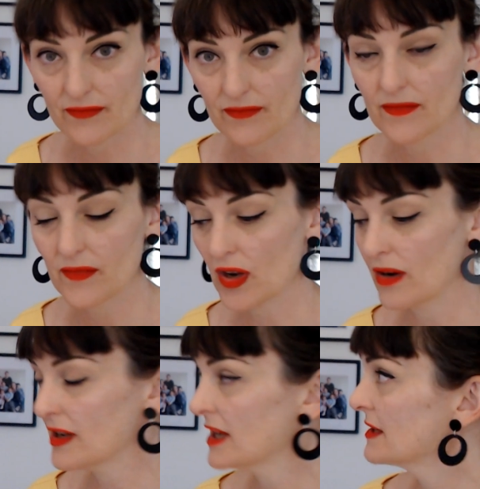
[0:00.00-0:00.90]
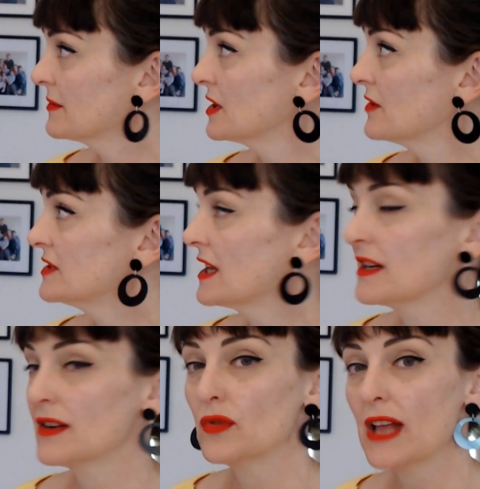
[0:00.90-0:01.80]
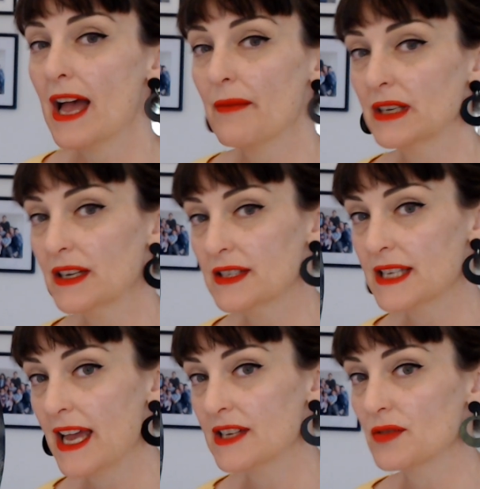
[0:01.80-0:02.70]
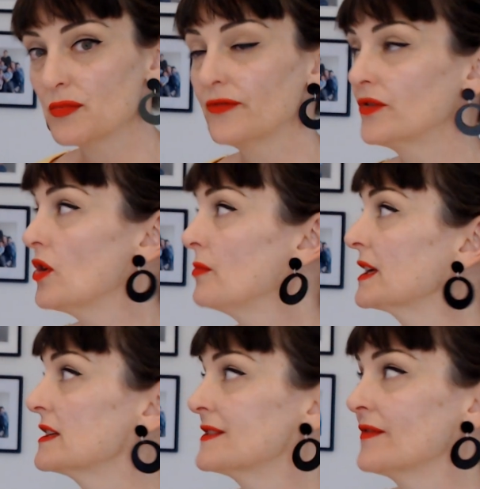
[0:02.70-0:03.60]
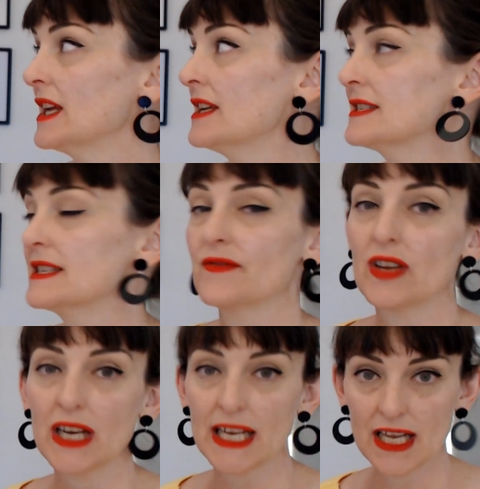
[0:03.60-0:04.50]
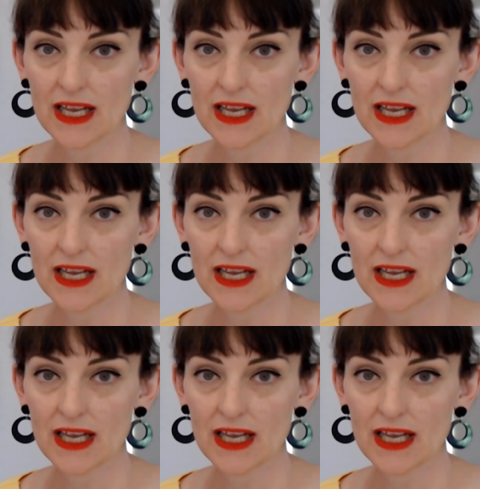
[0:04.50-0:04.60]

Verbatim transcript: you know, something you've done, and it will happen in a tangible form because Venus is very